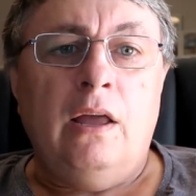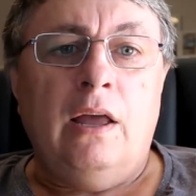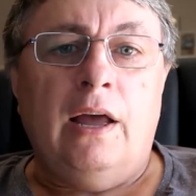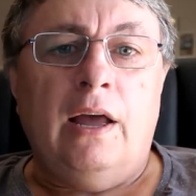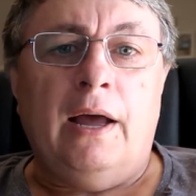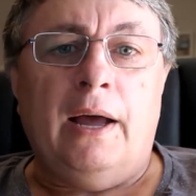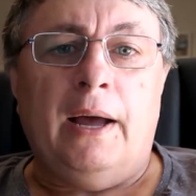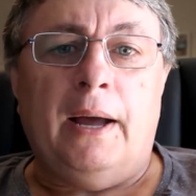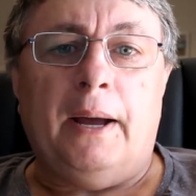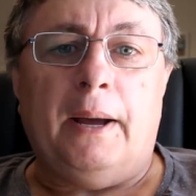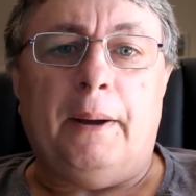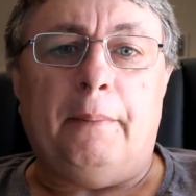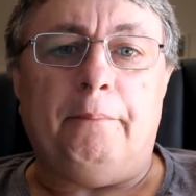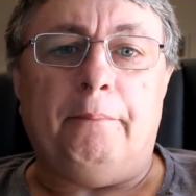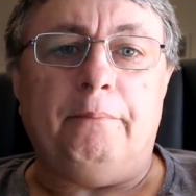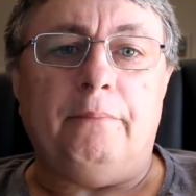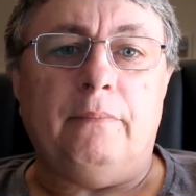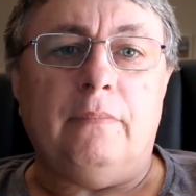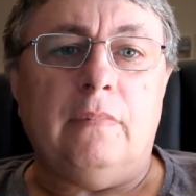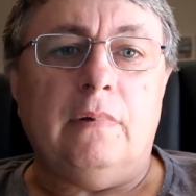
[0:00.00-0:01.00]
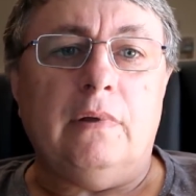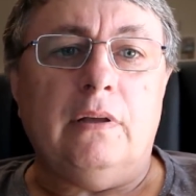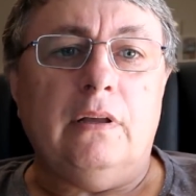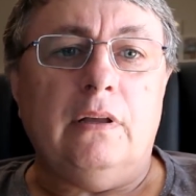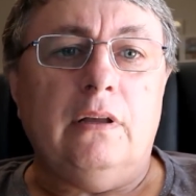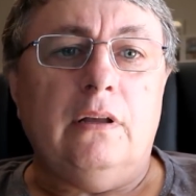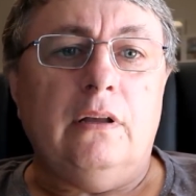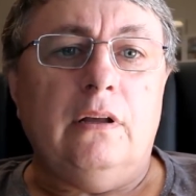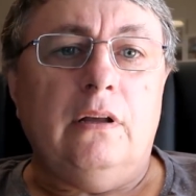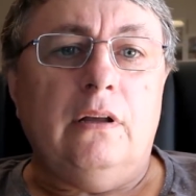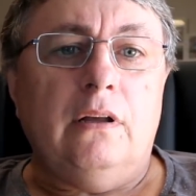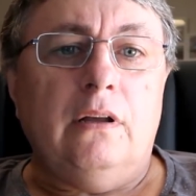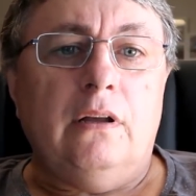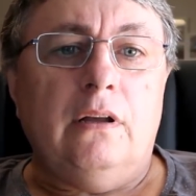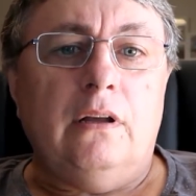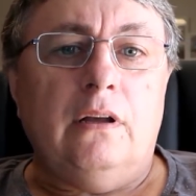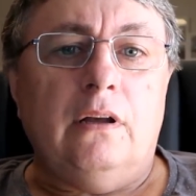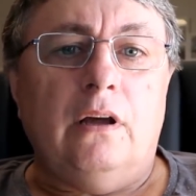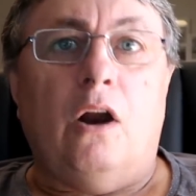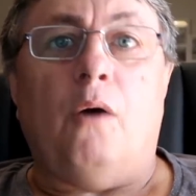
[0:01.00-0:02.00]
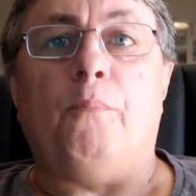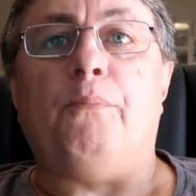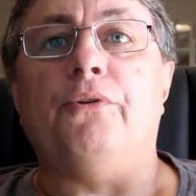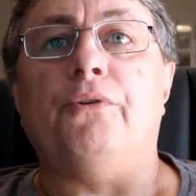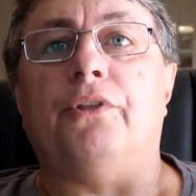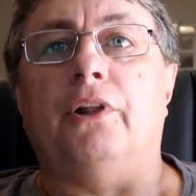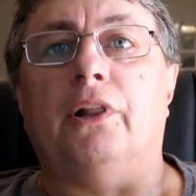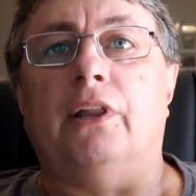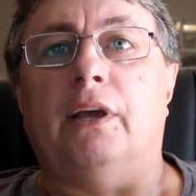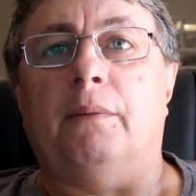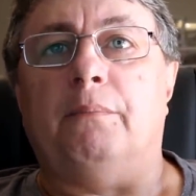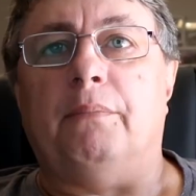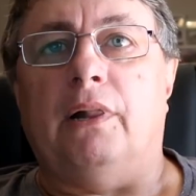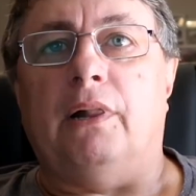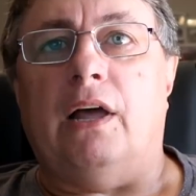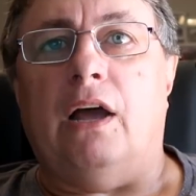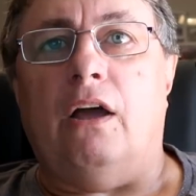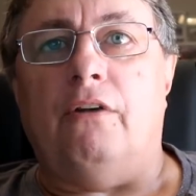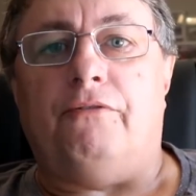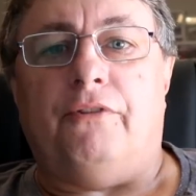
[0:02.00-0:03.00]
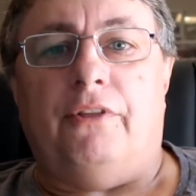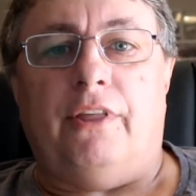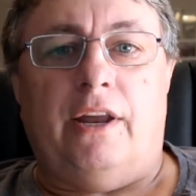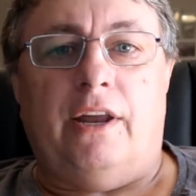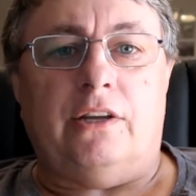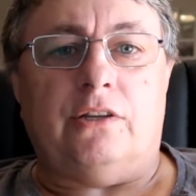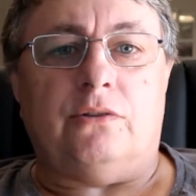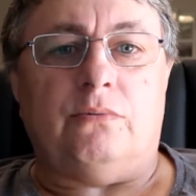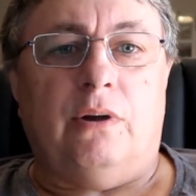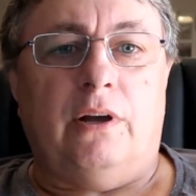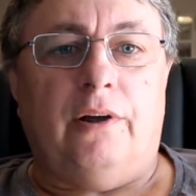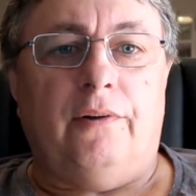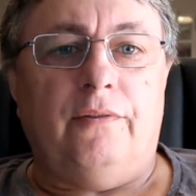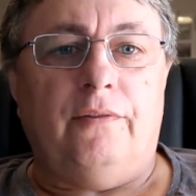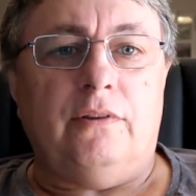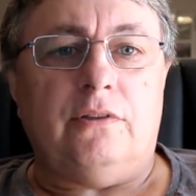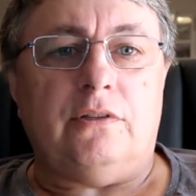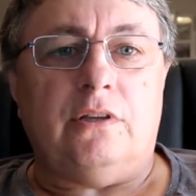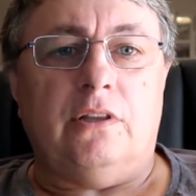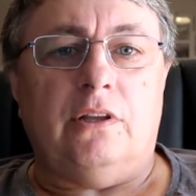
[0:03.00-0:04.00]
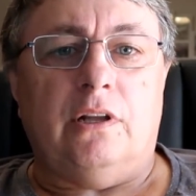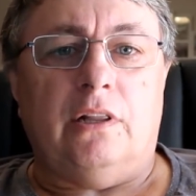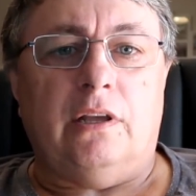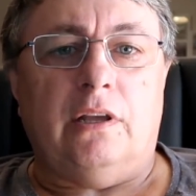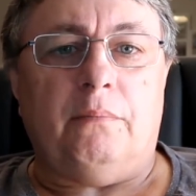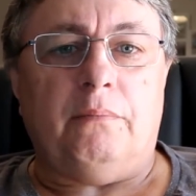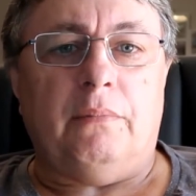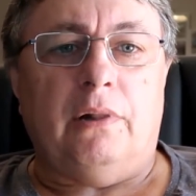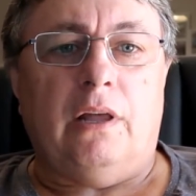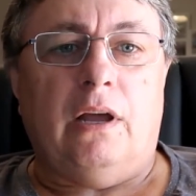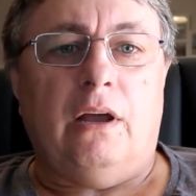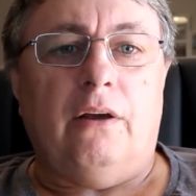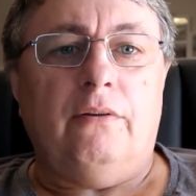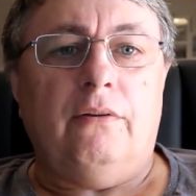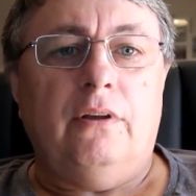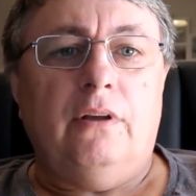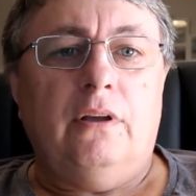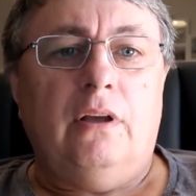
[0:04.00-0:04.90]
And I'll put the link below for that as well. It's in the link below.